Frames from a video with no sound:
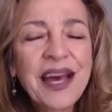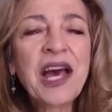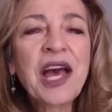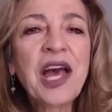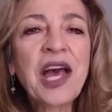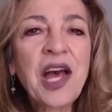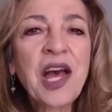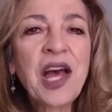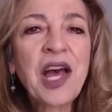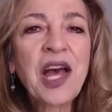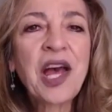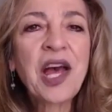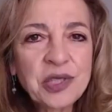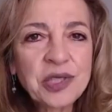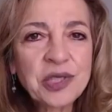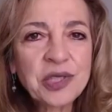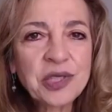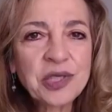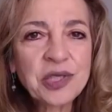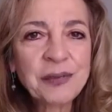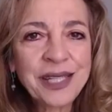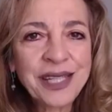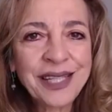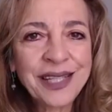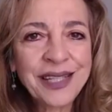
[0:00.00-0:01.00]
healthier
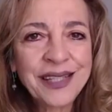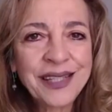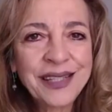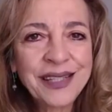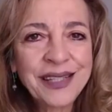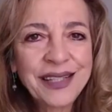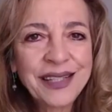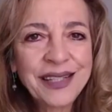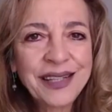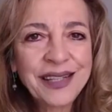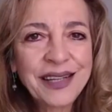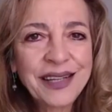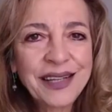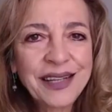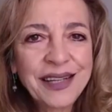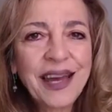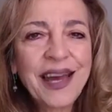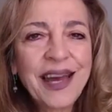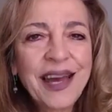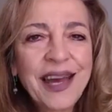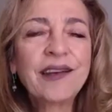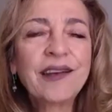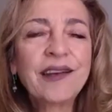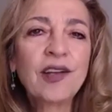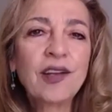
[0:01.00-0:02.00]
me,
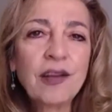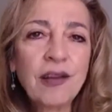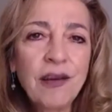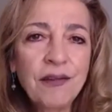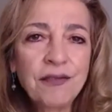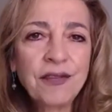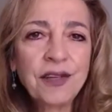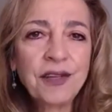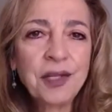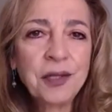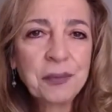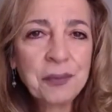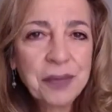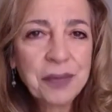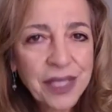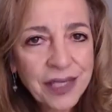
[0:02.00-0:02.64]
and a loving me.